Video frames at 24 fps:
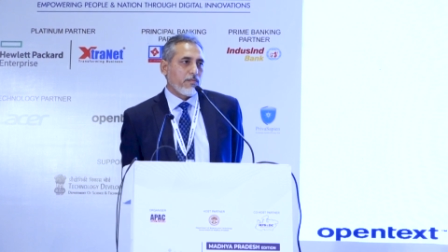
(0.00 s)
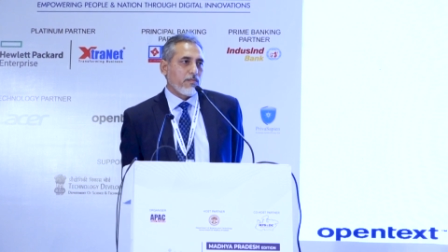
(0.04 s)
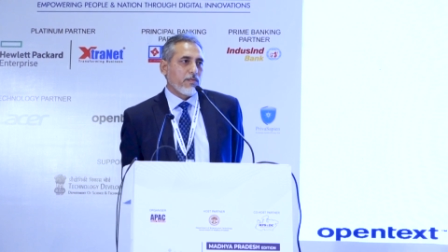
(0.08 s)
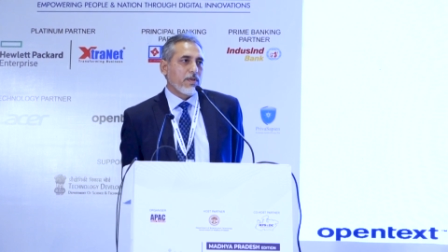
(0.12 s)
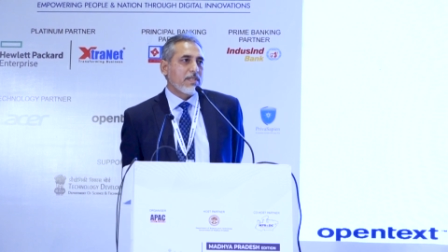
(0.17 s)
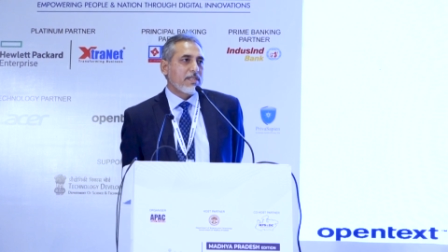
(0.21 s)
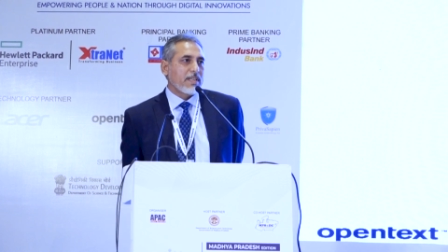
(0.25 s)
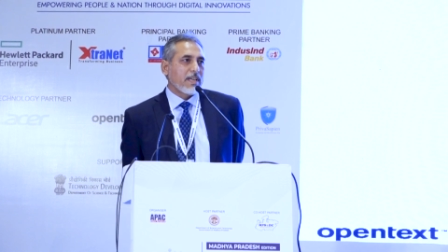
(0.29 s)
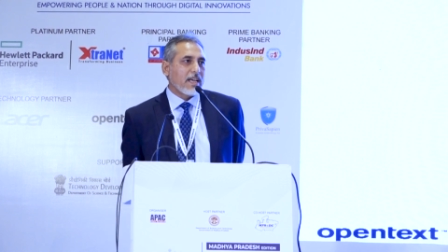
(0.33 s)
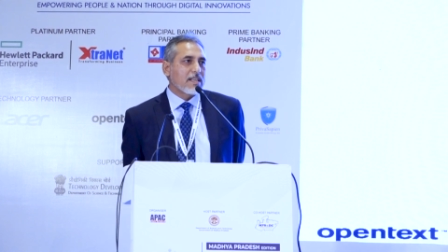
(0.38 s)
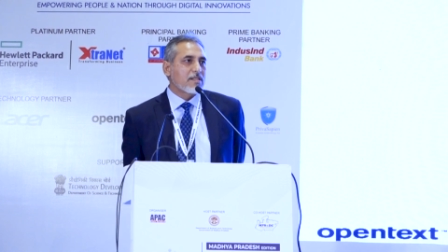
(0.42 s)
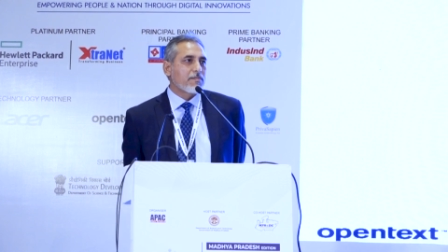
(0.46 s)

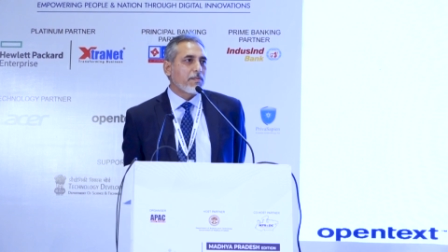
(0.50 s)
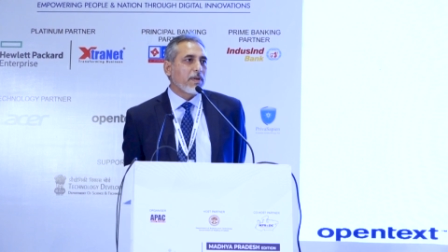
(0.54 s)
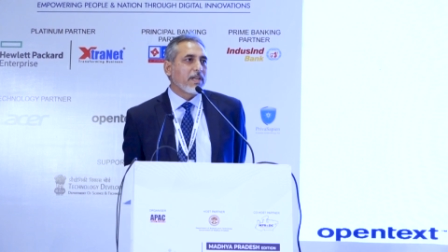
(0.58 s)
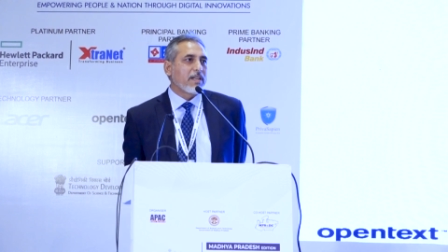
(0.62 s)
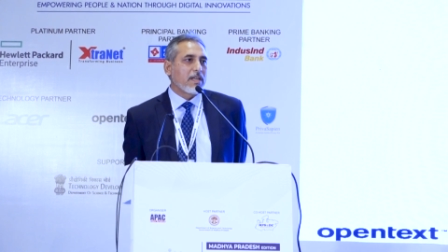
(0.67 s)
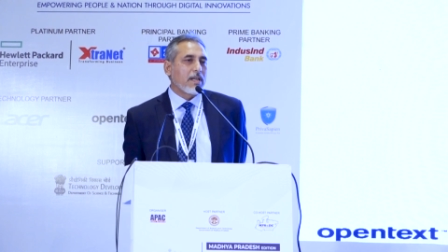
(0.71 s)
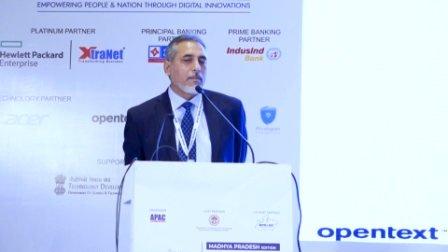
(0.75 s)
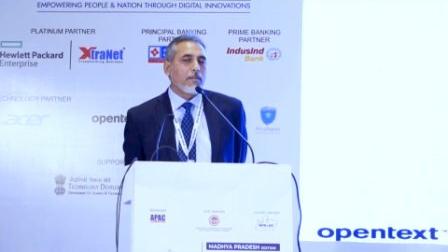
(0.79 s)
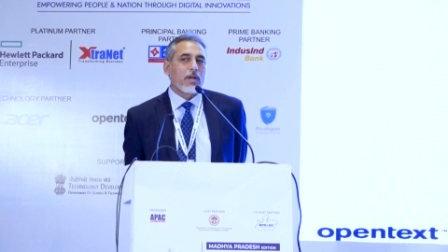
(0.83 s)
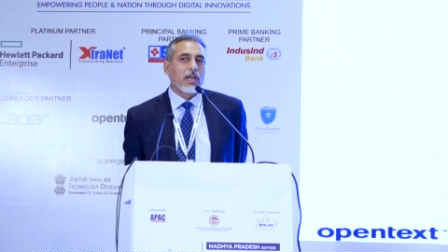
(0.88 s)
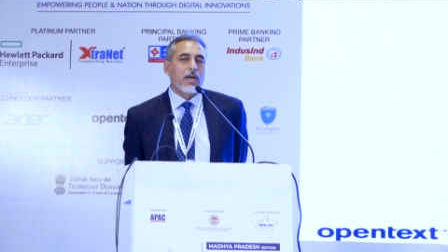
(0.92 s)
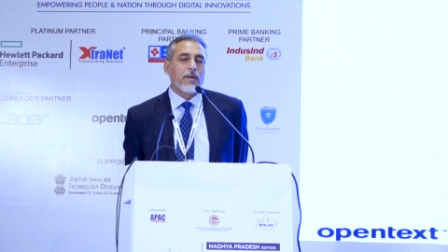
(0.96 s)
which has been
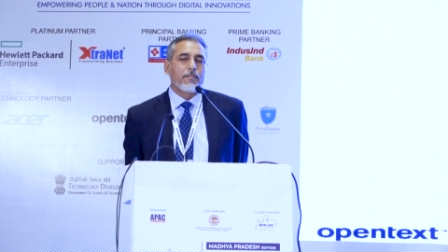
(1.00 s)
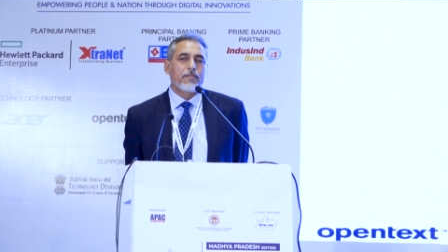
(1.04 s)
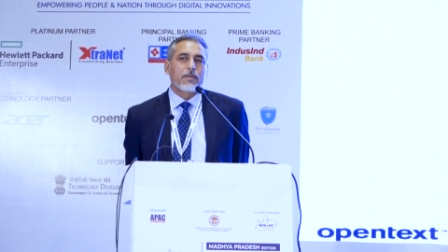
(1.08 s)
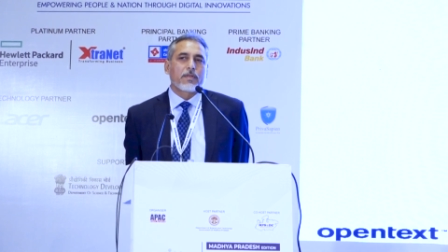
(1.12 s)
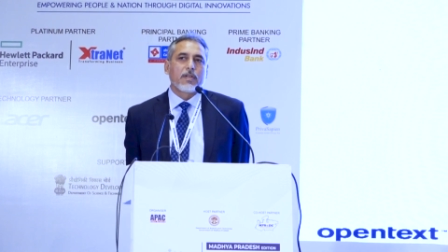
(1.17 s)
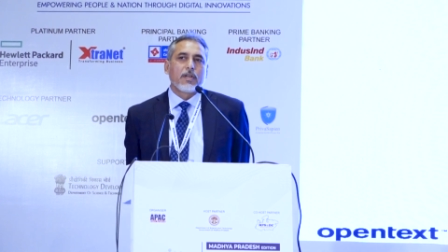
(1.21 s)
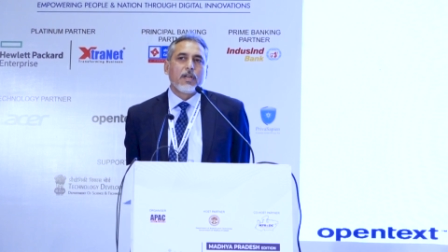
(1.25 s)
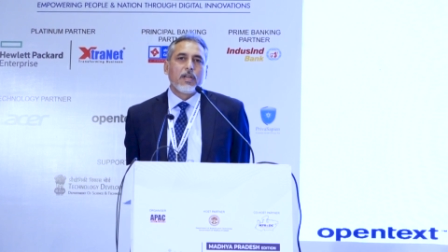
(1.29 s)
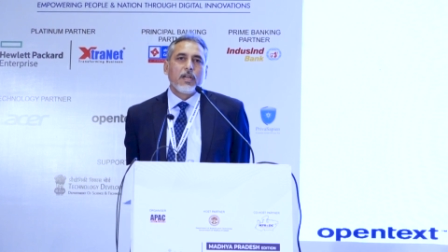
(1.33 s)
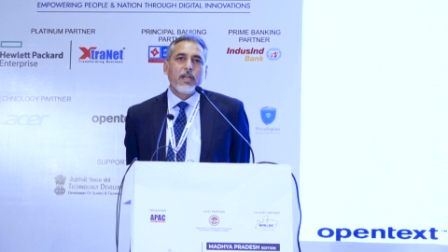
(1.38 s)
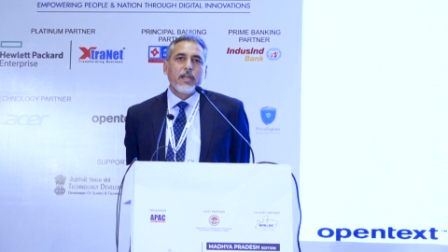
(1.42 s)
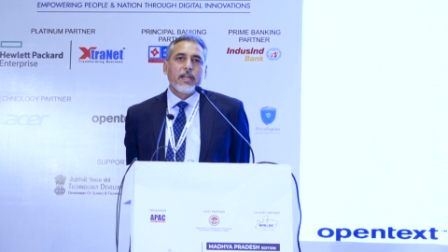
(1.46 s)
developed
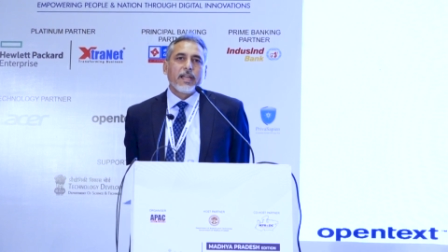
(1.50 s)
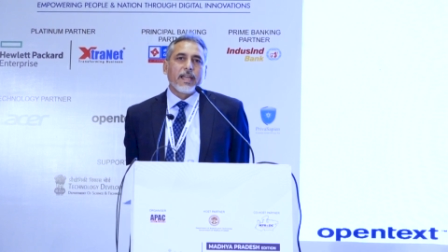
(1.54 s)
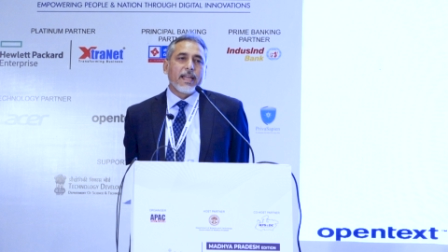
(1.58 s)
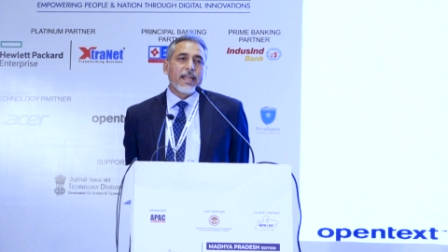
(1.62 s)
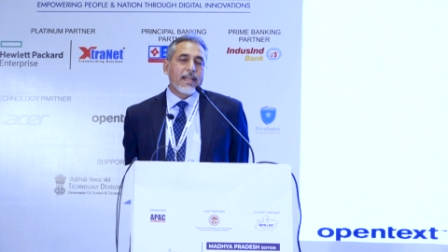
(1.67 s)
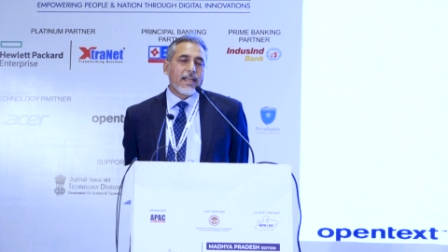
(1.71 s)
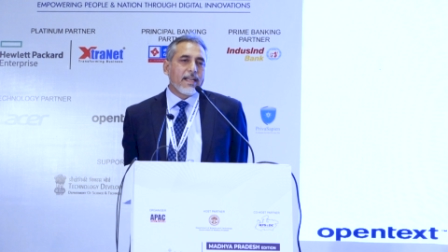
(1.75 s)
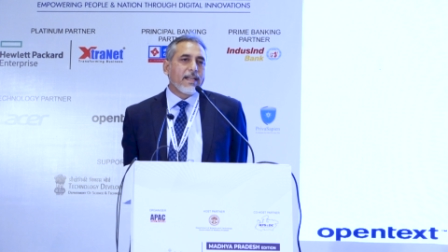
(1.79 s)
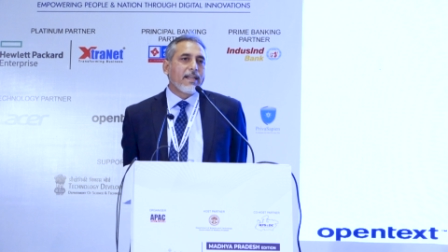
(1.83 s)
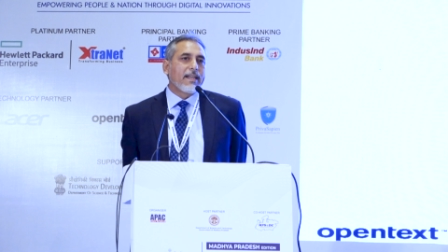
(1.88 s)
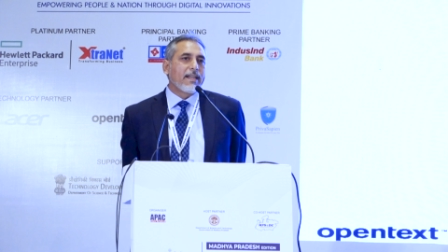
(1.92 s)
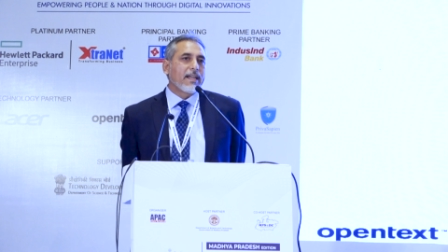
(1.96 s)

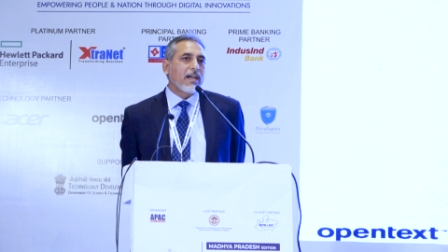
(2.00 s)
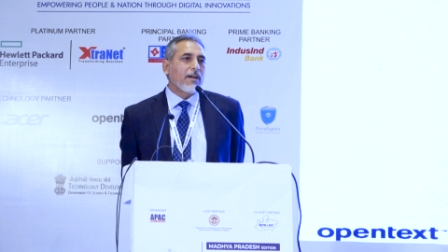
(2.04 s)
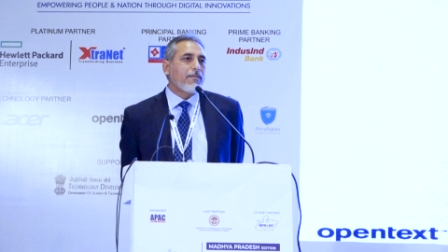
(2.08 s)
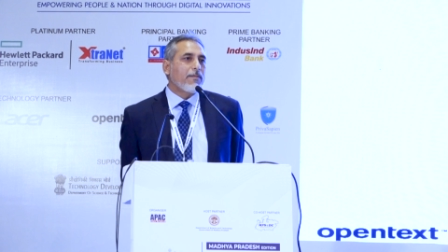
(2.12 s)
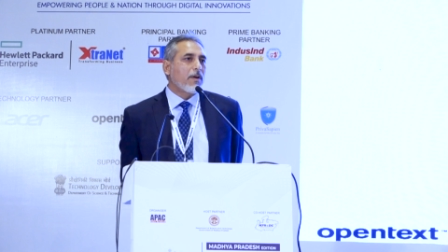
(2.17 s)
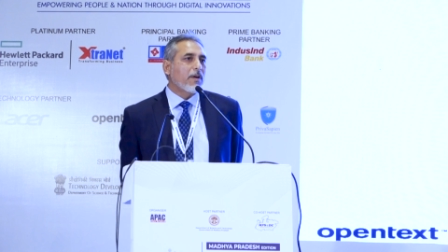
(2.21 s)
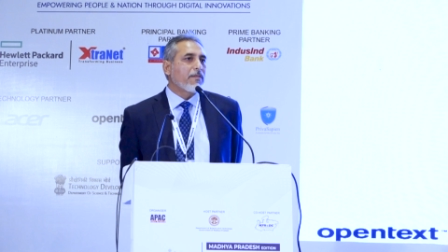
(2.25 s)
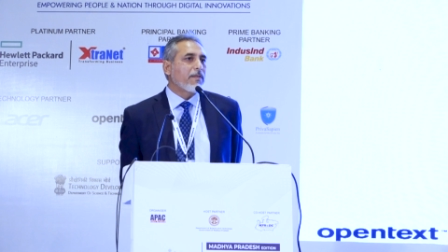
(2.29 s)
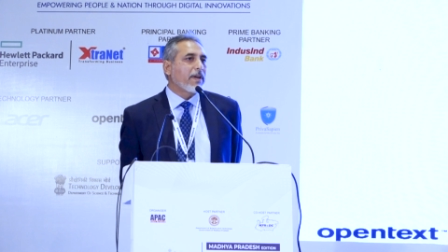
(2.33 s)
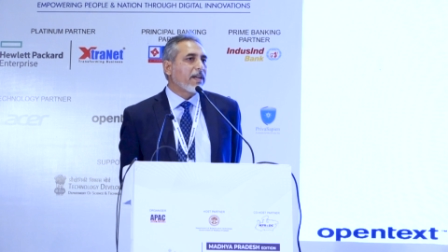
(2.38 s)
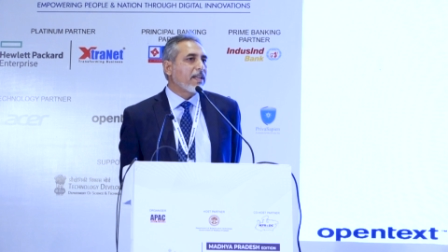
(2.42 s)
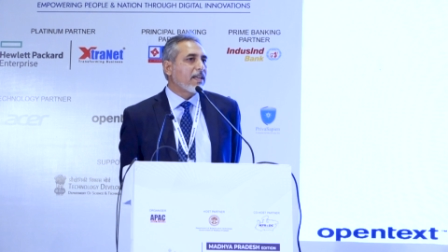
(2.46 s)
in India
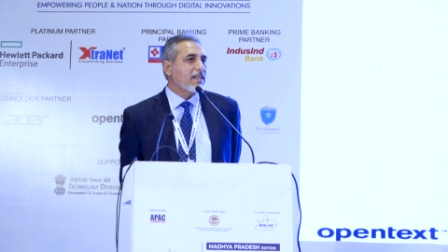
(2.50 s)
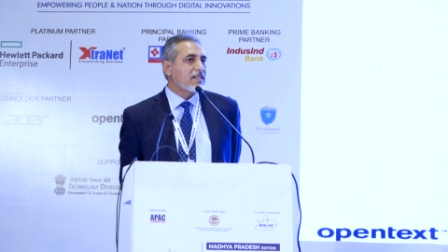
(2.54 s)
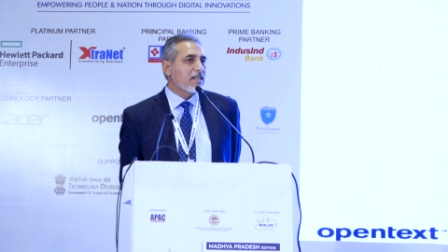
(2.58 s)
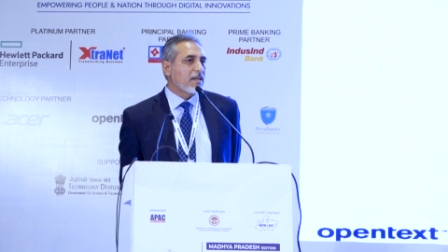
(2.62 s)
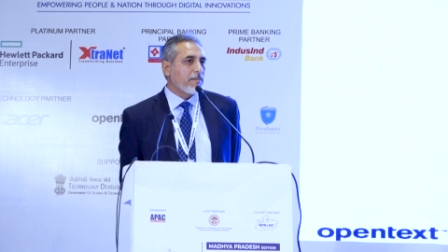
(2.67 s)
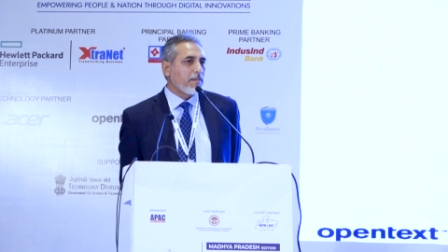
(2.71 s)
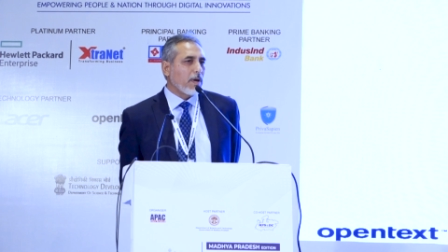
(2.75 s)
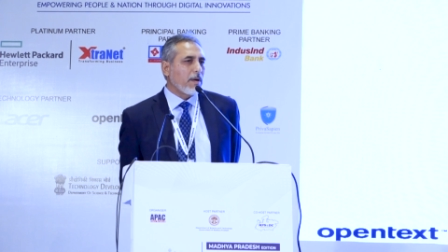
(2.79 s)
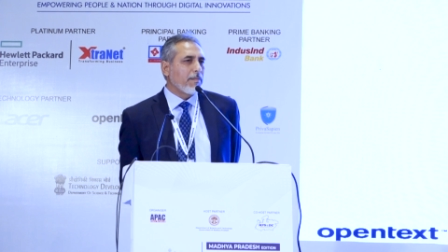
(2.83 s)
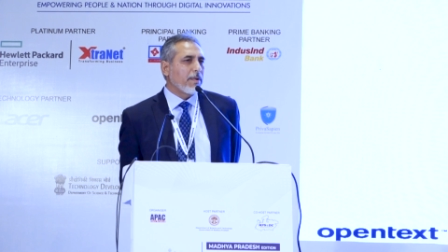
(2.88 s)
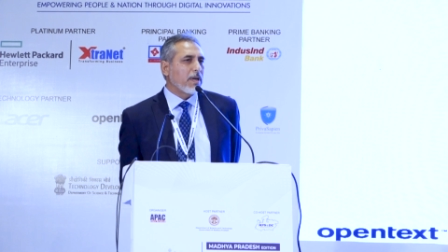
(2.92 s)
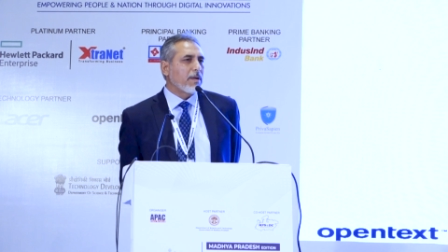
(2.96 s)
for various
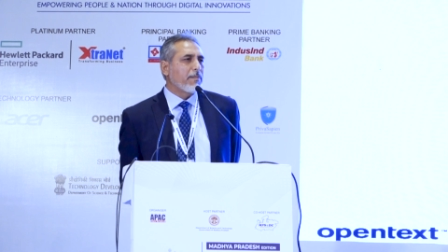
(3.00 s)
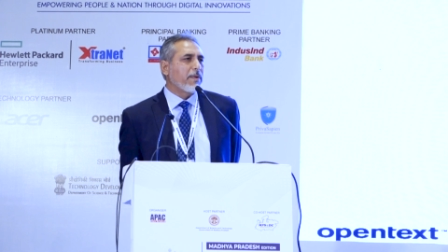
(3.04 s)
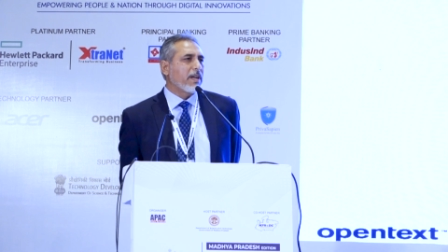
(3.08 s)
departments,